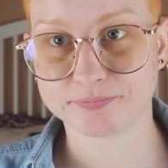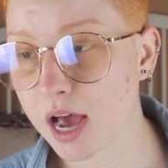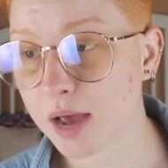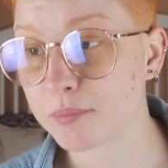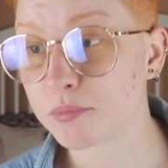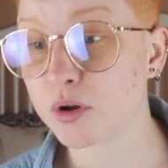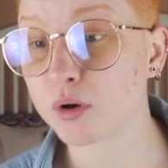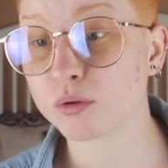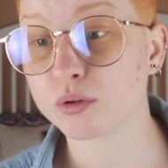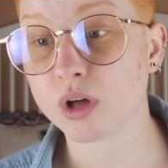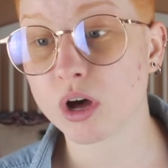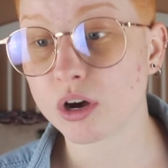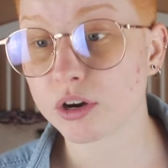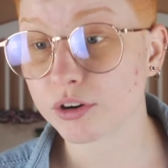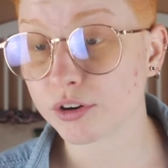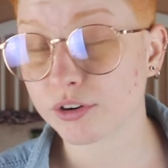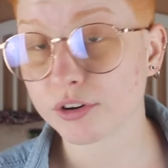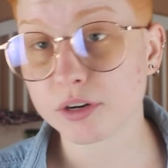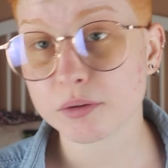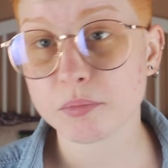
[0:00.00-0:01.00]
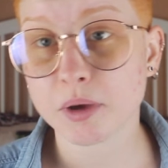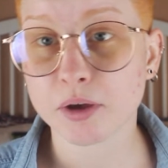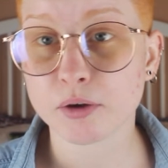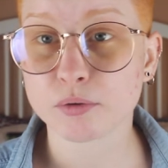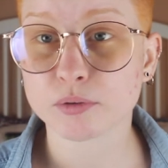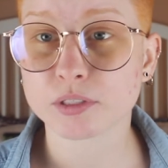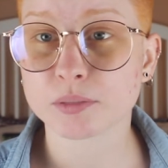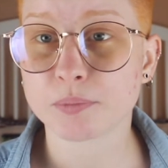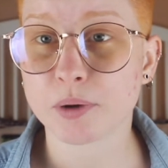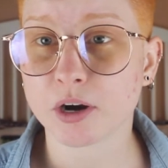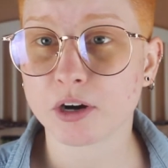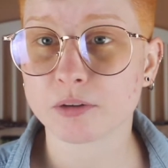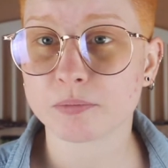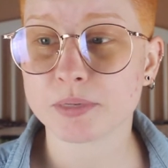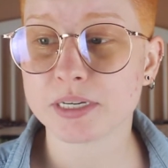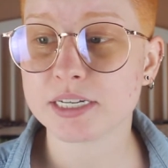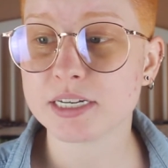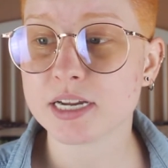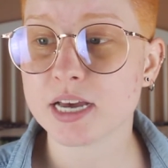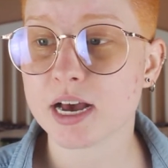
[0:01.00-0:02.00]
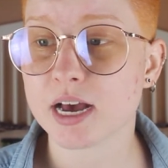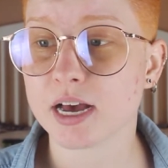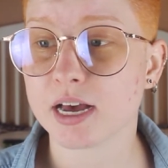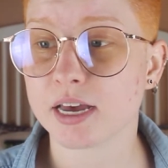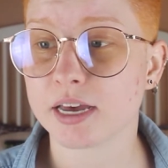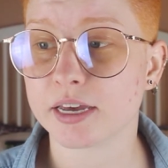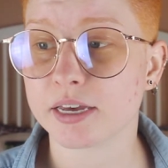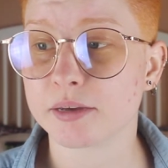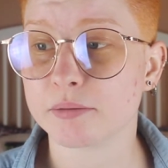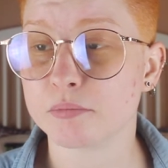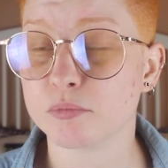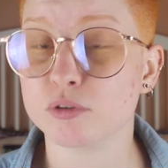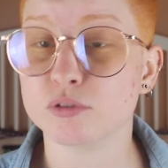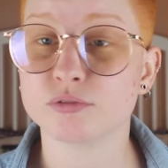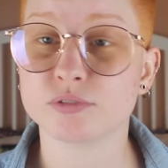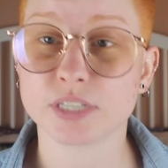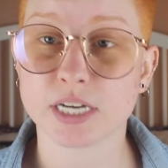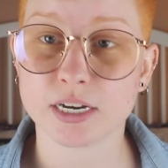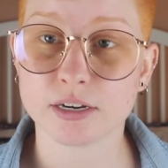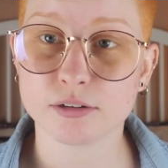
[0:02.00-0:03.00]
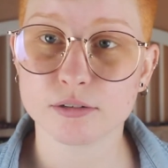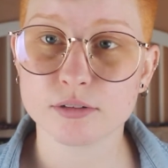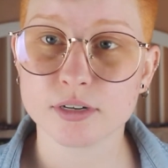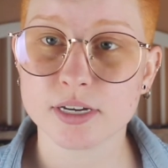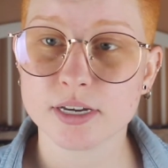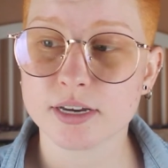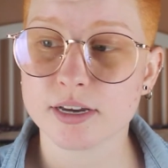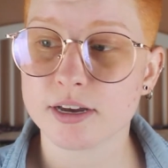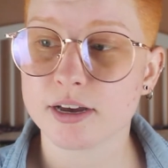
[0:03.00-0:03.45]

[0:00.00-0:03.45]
I'm no longer in my old apartment. I moved out.